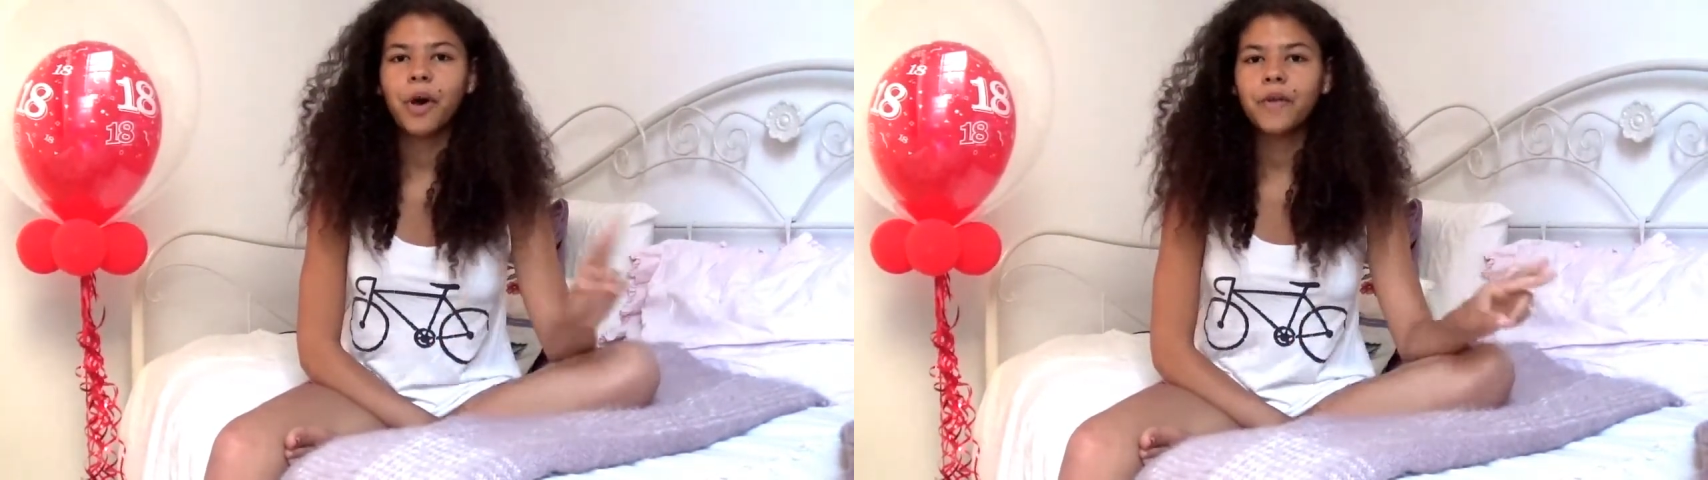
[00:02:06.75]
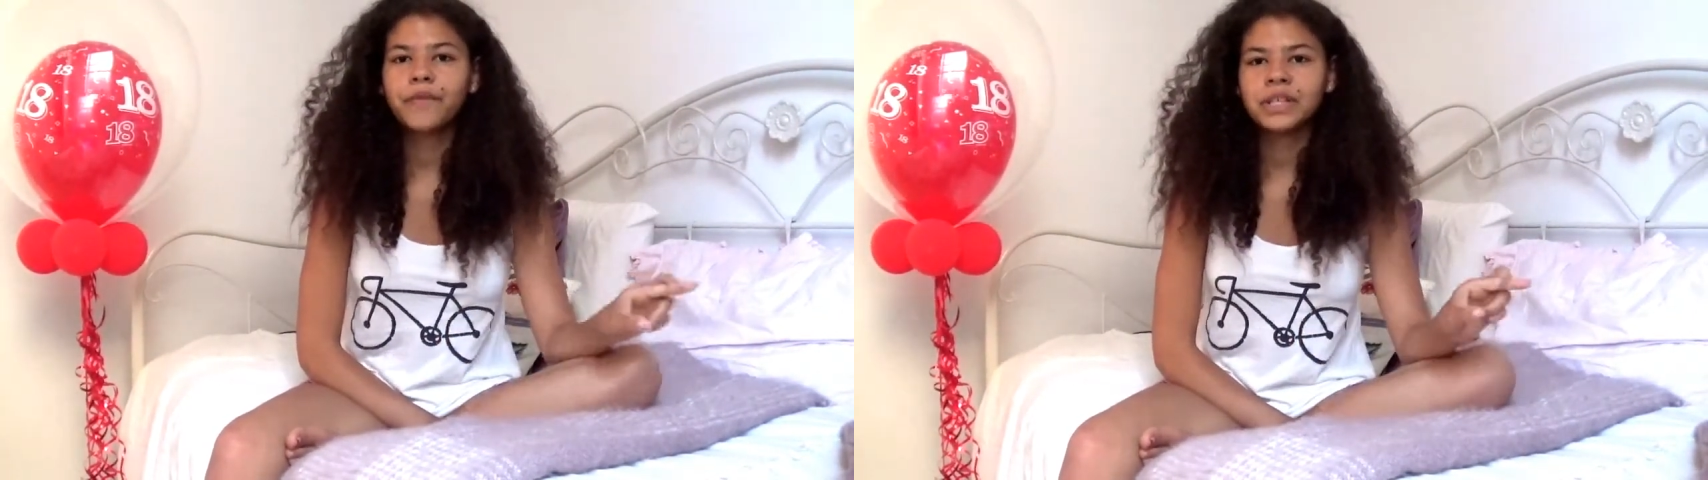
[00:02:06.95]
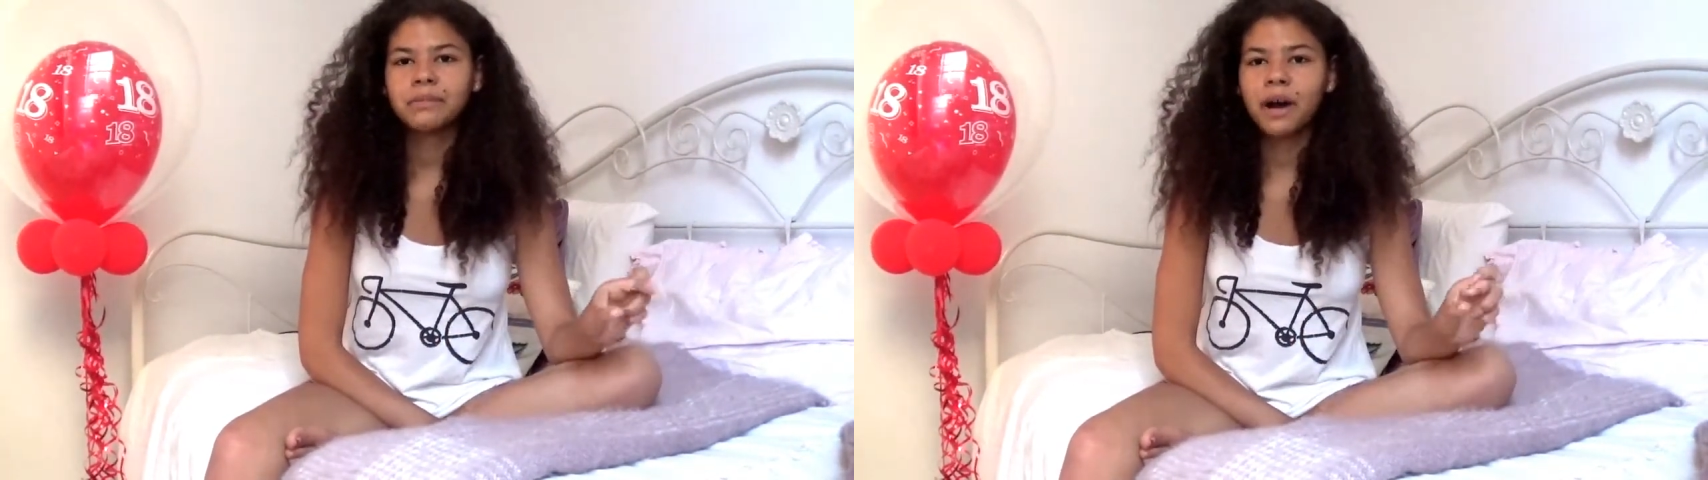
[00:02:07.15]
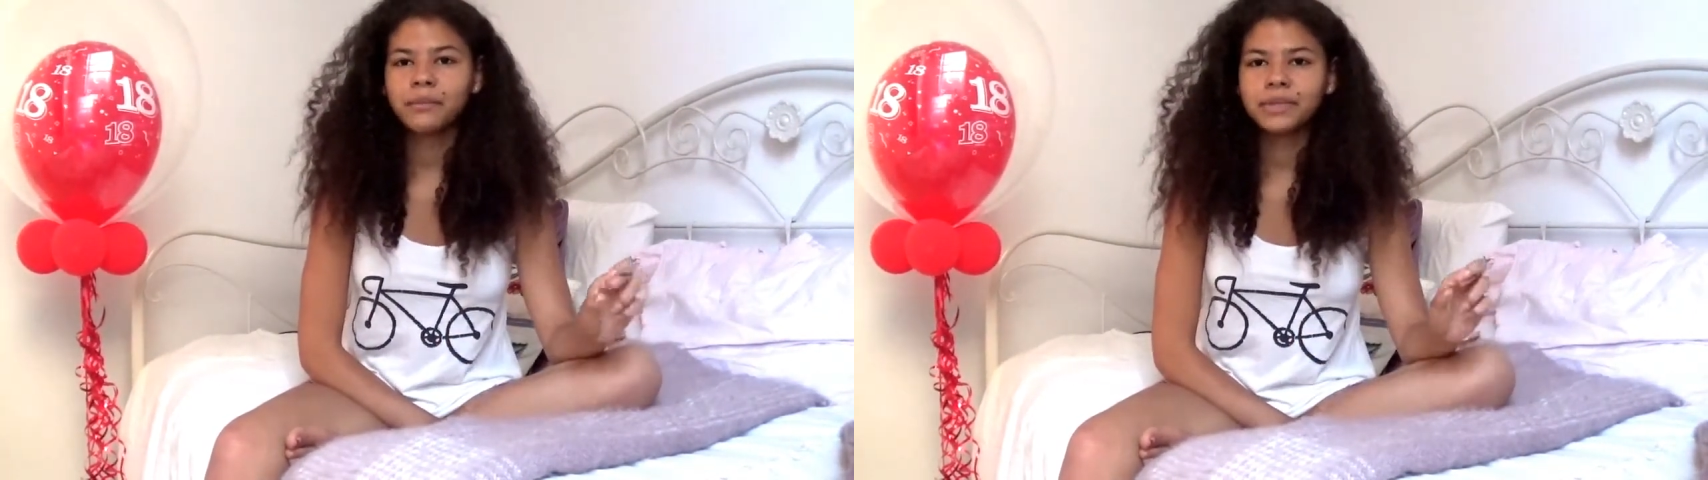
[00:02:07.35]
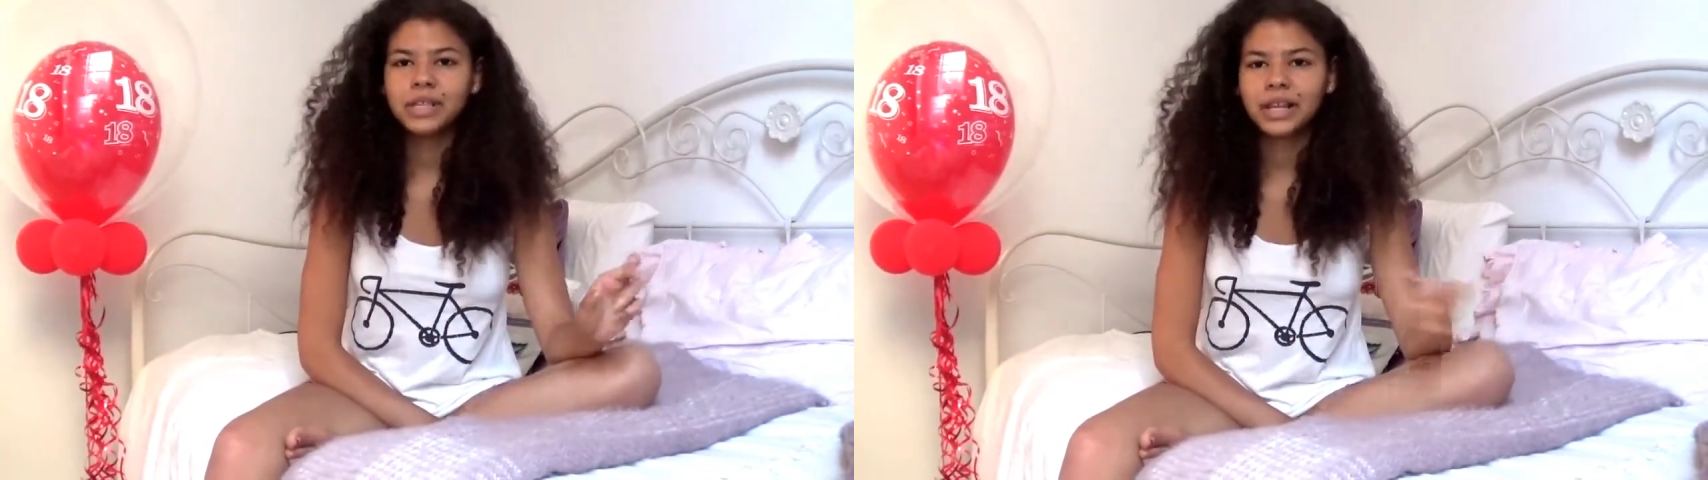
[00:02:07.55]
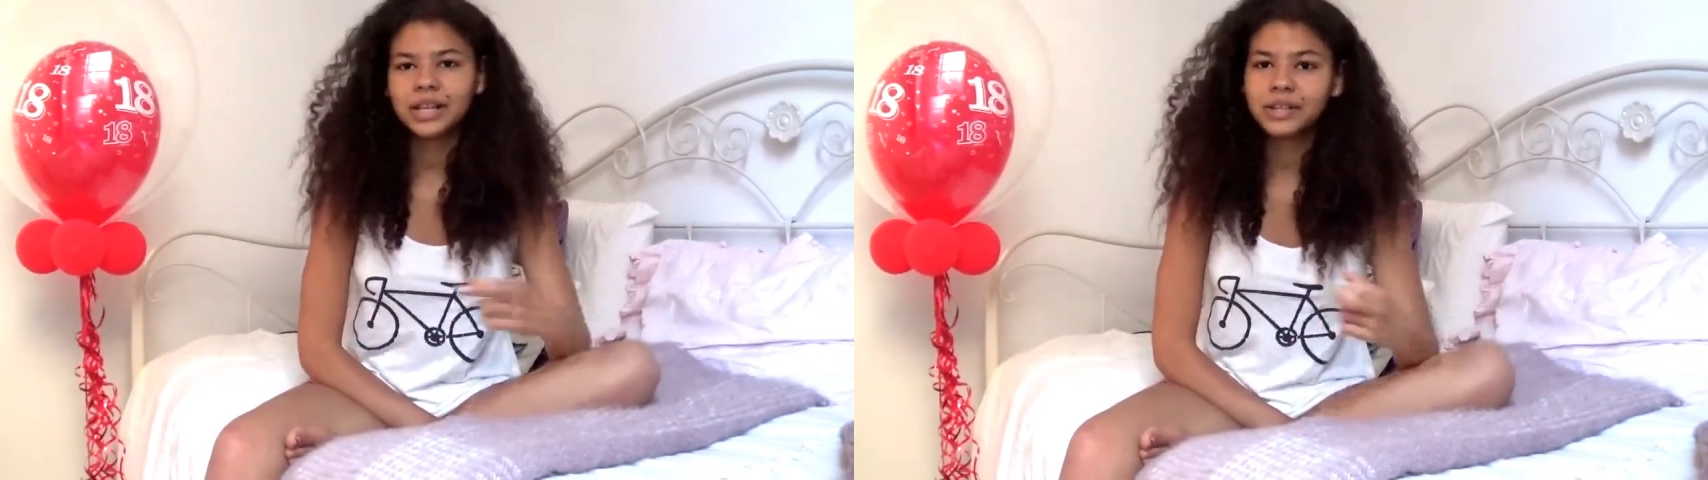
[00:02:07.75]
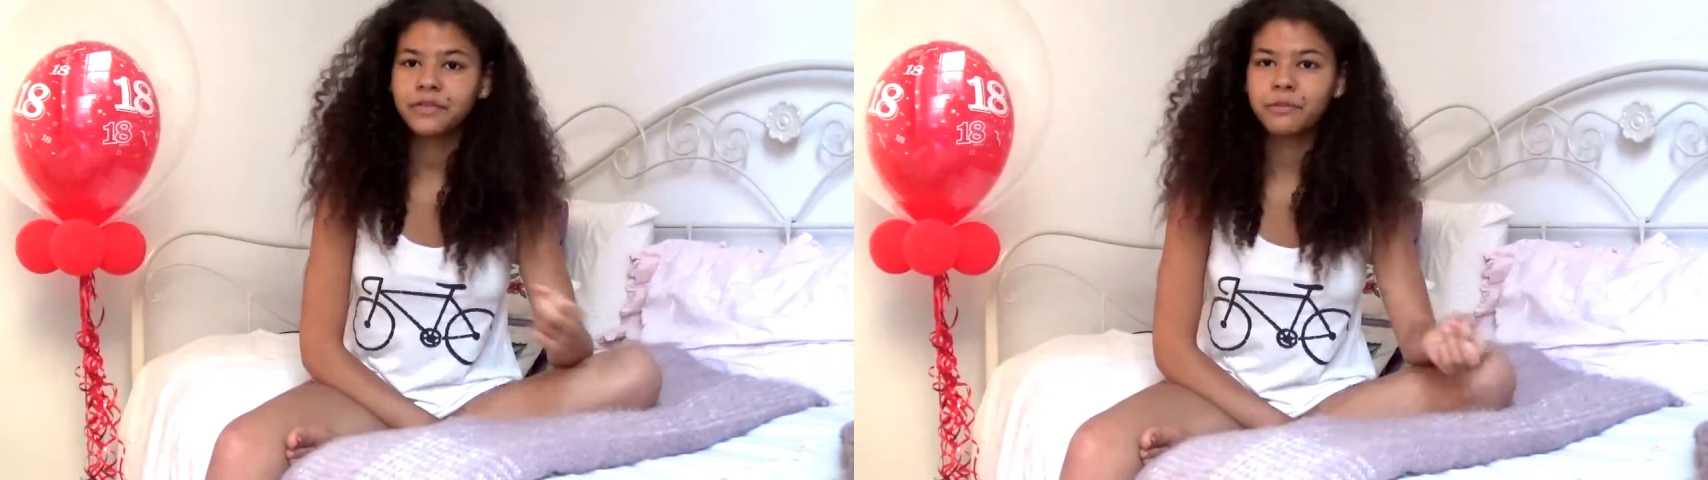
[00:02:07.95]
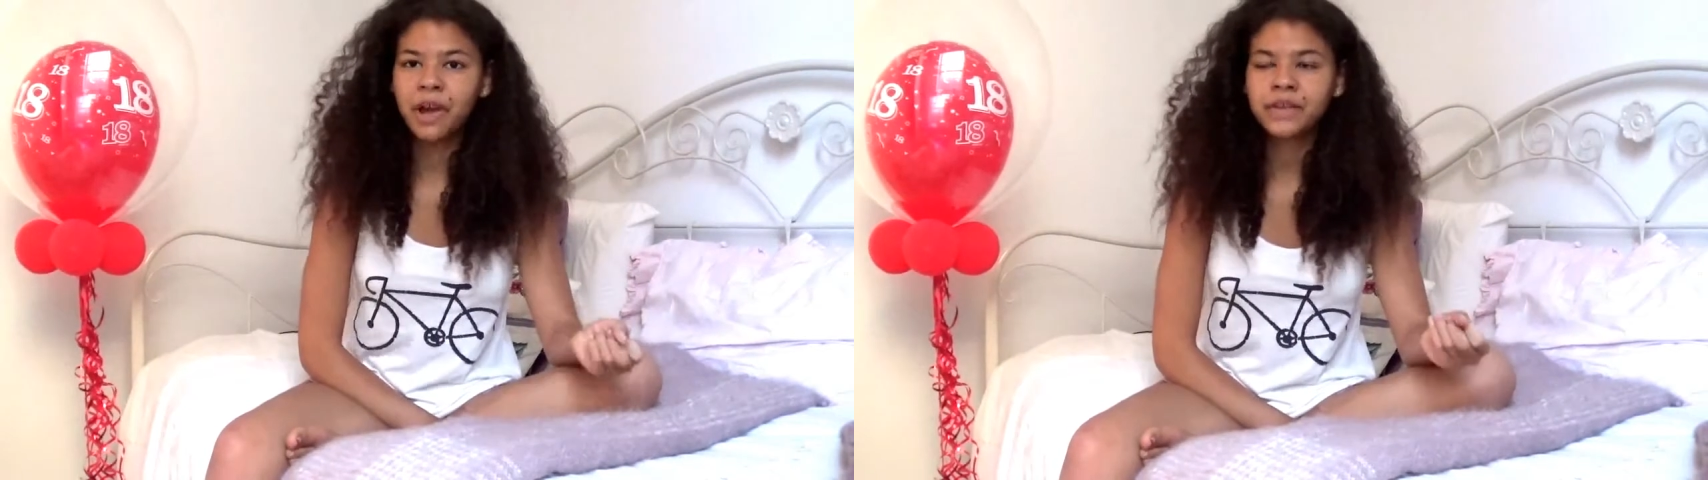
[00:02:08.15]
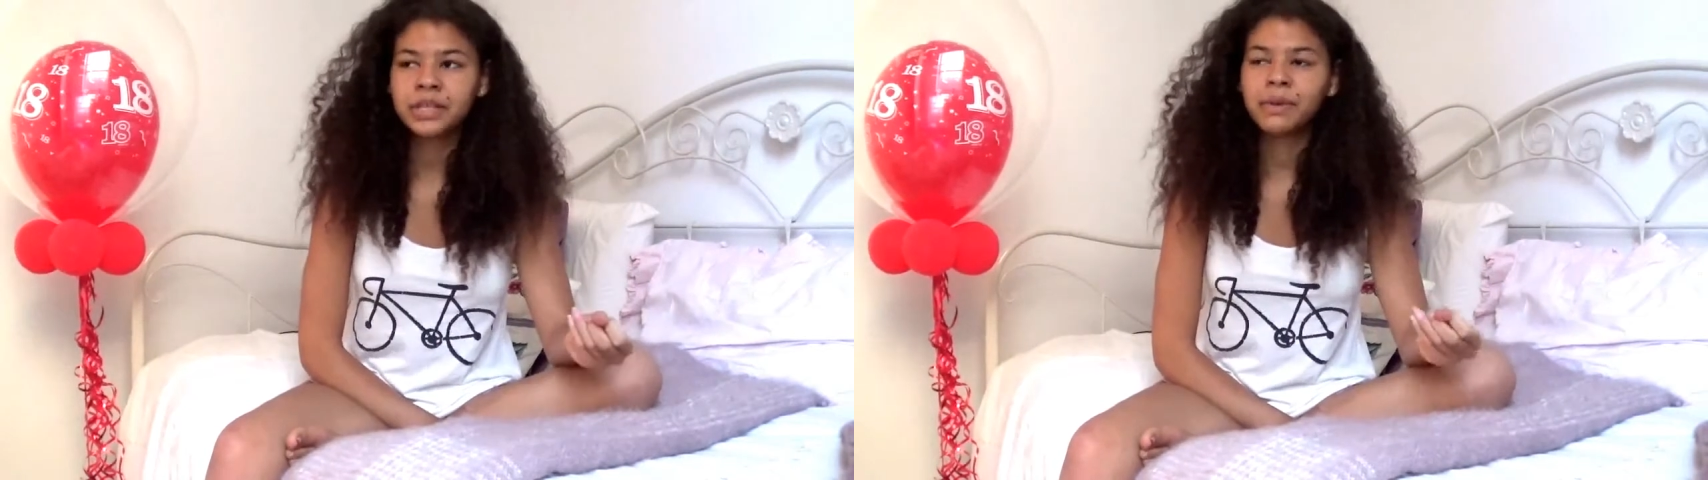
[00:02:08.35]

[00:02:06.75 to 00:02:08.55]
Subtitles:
both his mums, he gets it from both his